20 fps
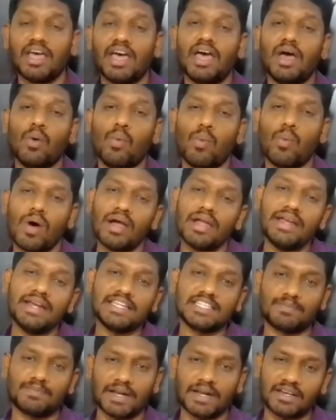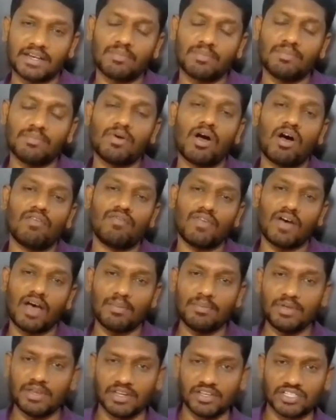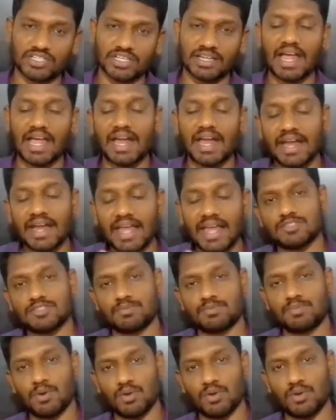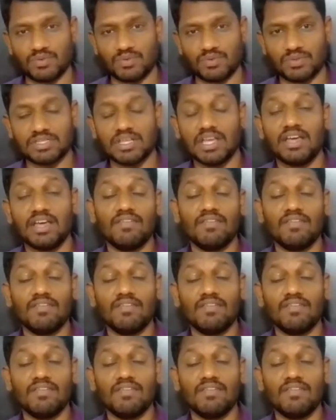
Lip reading: a wide spectrum of ammunition and explosives,